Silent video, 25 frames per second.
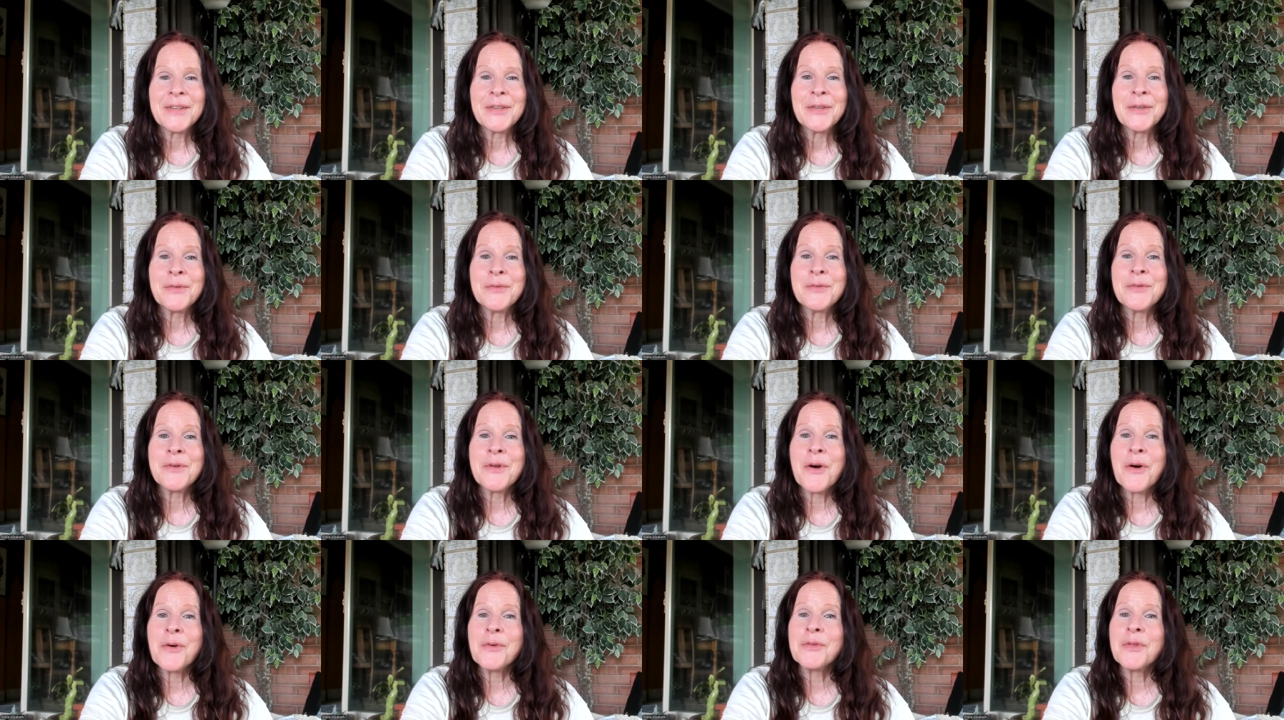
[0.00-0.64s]
you
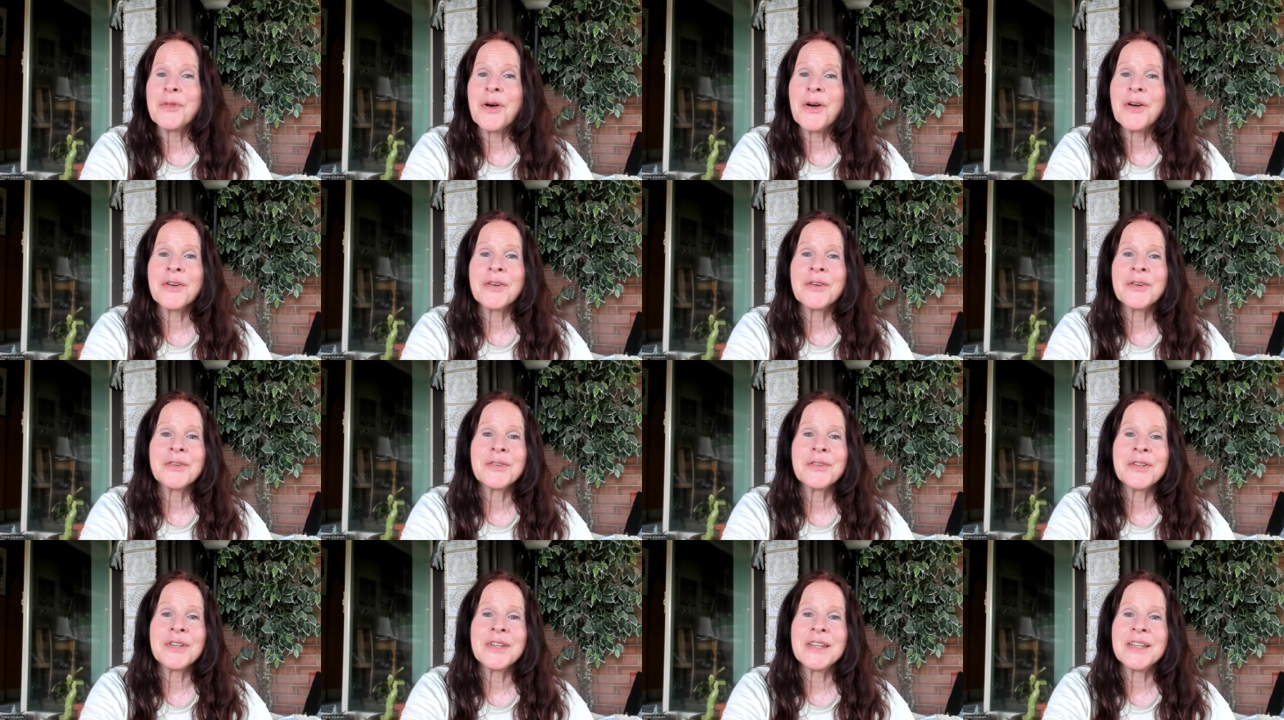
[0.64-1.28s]
no
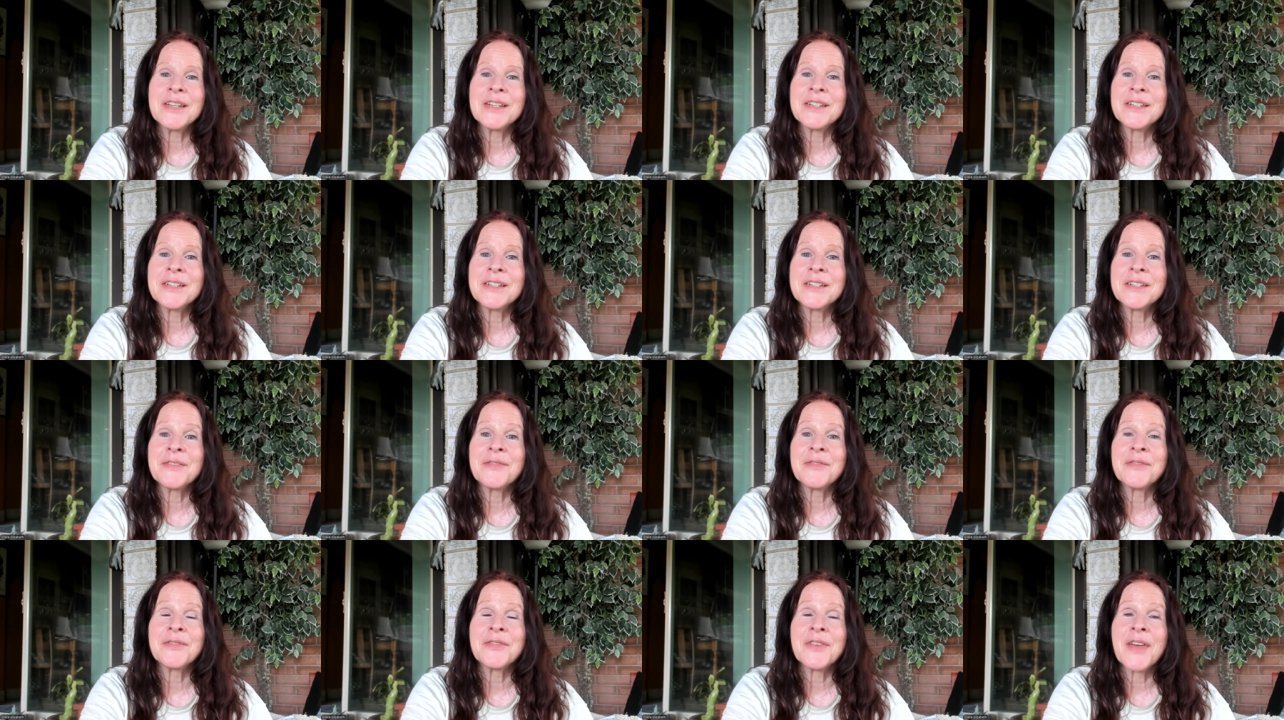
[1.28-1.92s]
longer need to
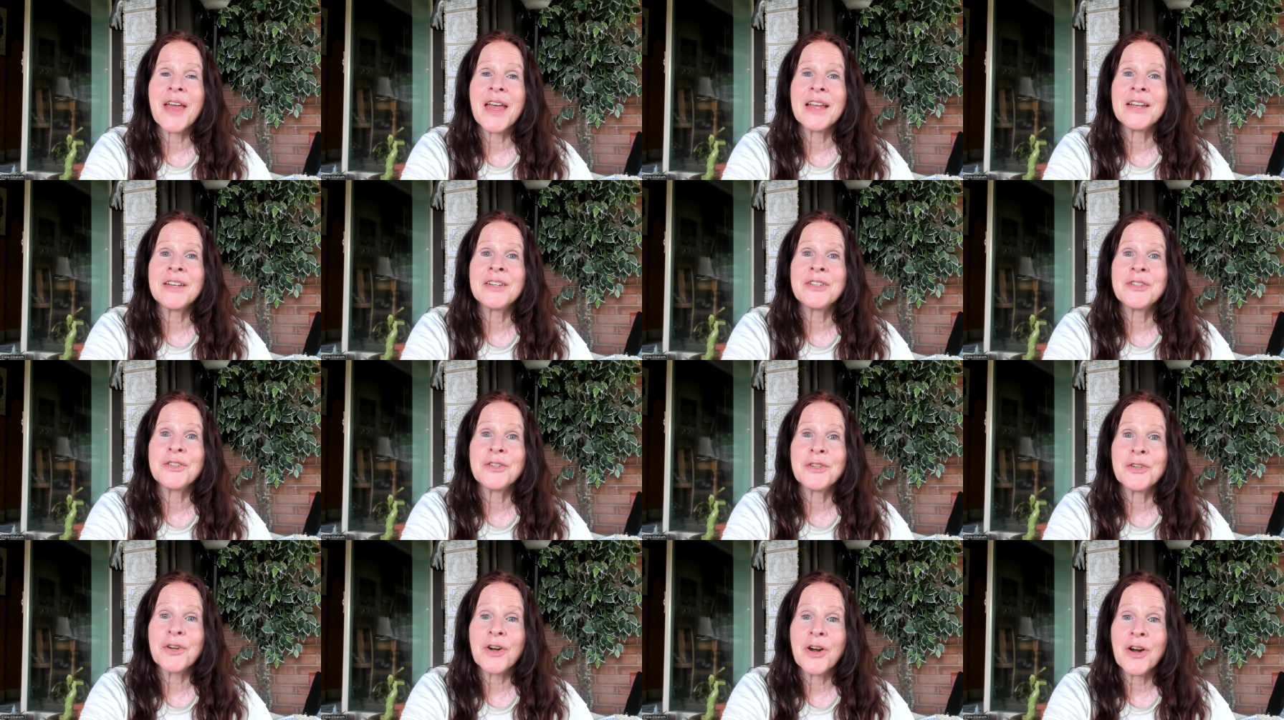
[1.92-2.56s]
defend
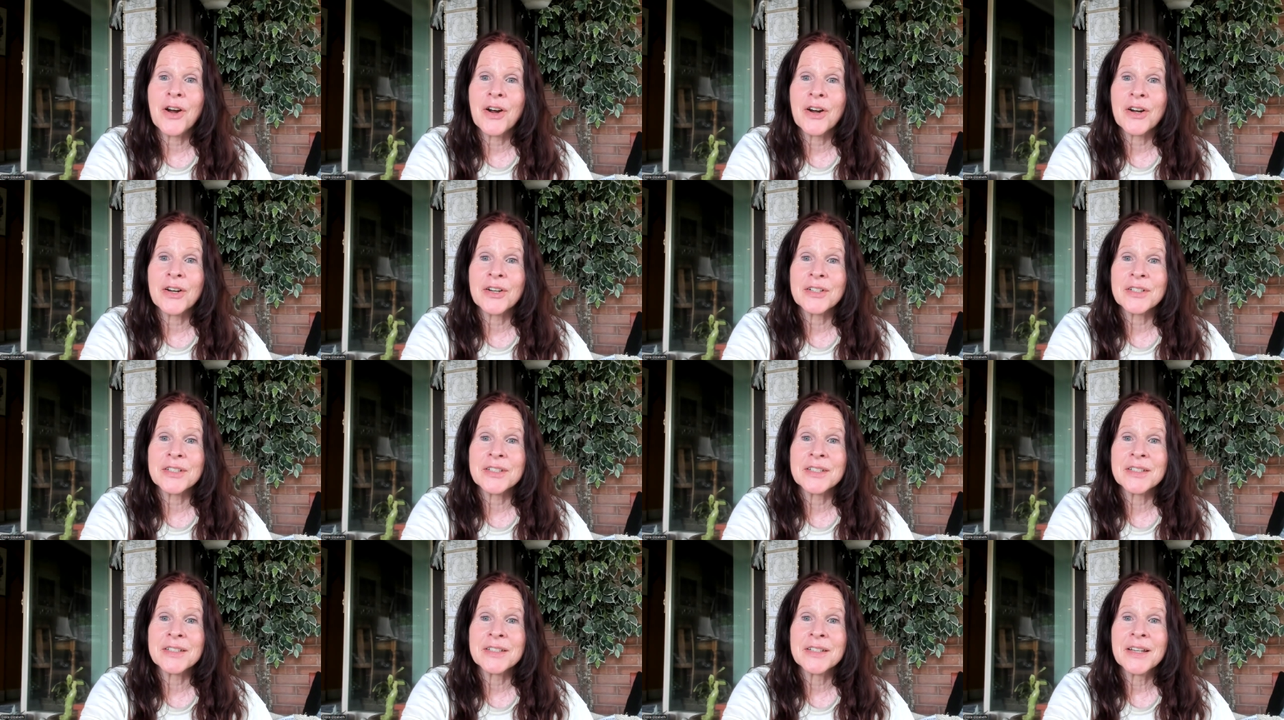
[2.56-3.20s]
your
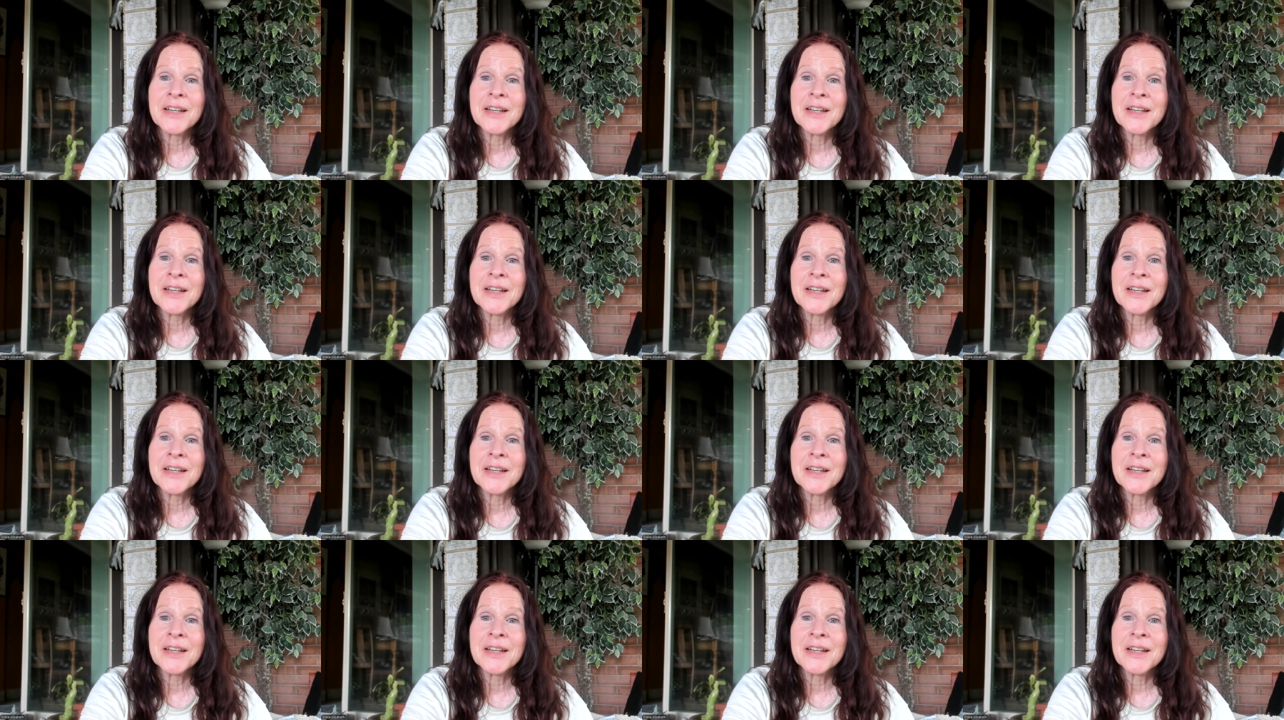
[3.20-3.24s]
heart